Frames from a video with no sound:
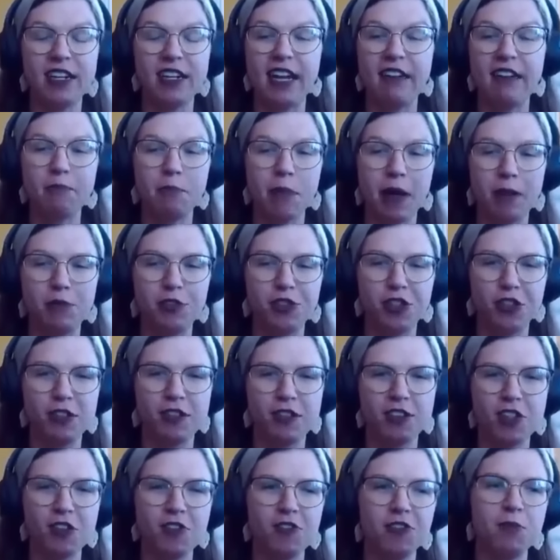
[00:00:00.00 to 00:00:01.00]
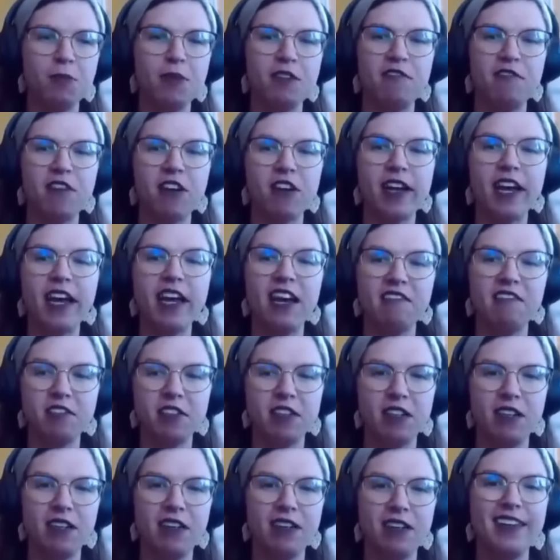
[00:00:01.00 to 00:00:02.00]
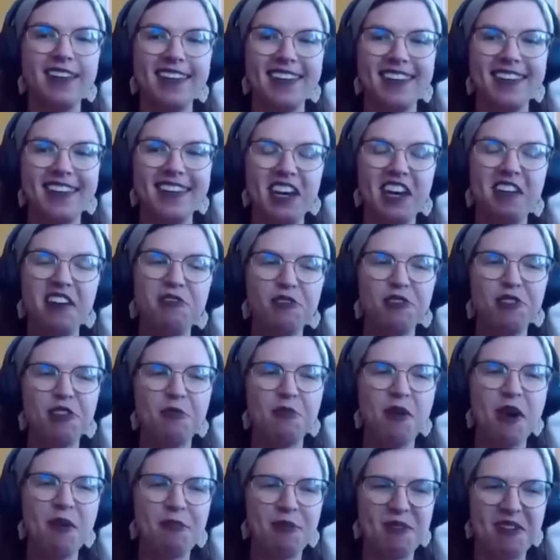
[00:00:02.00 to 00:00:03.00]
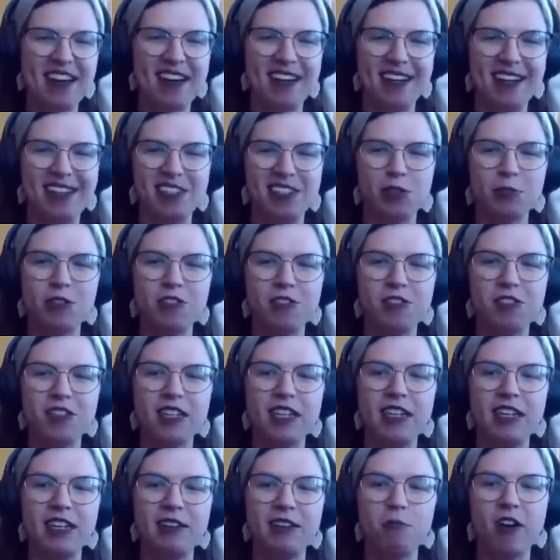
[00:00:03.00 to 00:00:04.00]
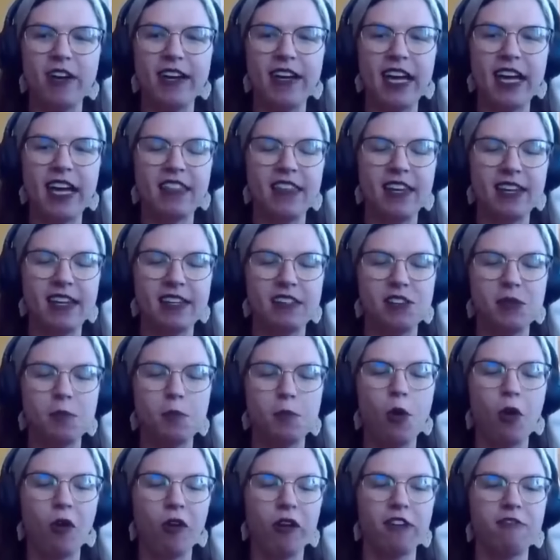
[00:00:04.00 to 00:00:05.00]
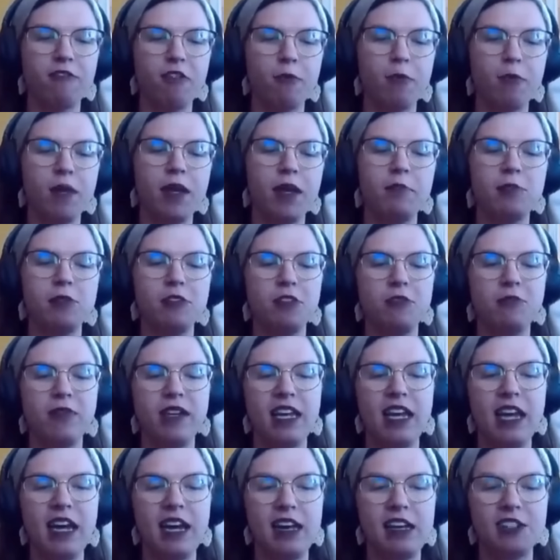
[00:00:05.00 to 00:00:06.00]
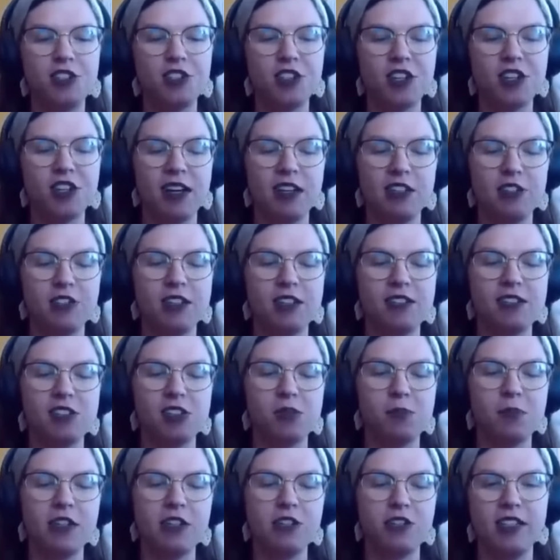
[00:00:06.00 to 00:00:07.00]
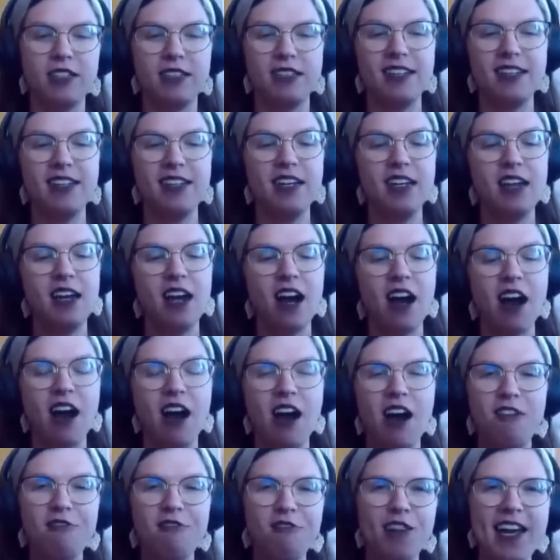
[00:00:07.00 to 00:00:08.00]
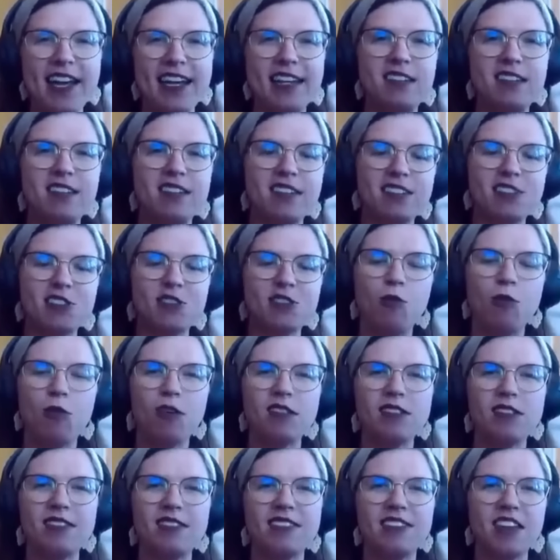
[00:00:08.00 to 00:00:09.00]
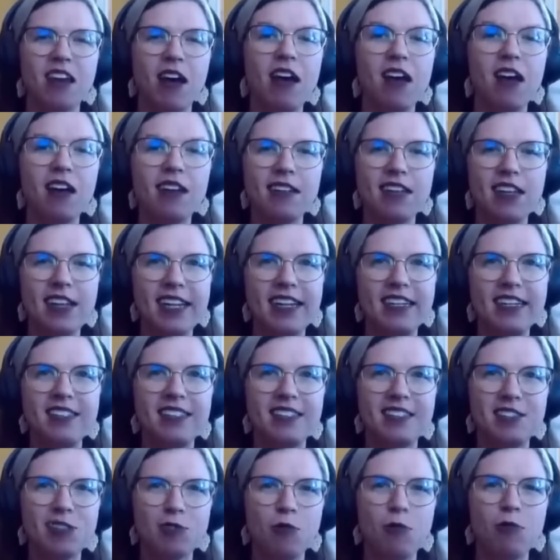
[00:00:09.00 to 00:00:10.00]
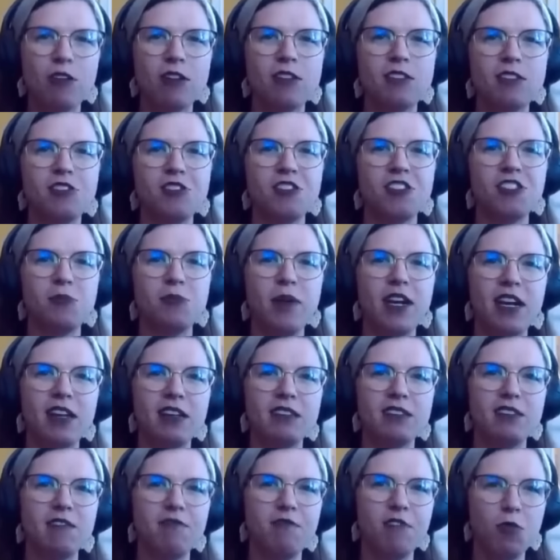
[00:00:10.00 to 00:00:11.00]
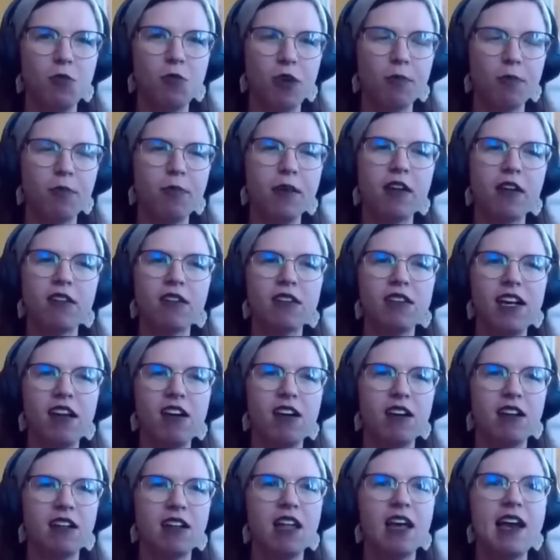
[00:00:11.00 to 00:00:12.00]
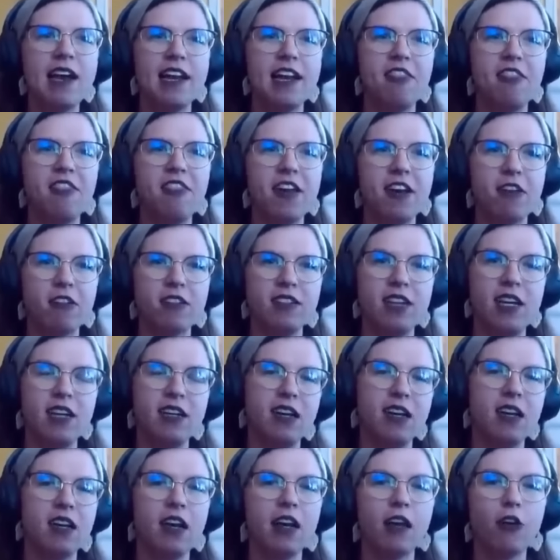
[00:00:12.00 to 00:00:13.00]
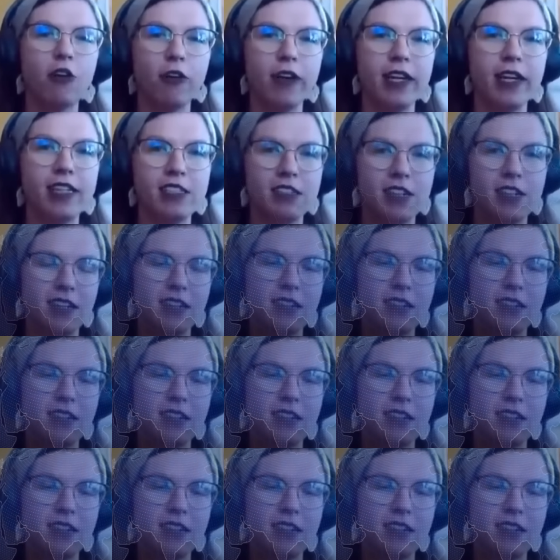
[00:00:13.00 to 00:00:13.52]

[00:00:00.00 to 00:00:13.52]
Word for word: And I'm, I'm sure is going to be very heavily, heavily weaponized, which is again why I think it's important for people to engage uh, just as much in offline discourse is online discourse, just because if you are purely online and they are taking increased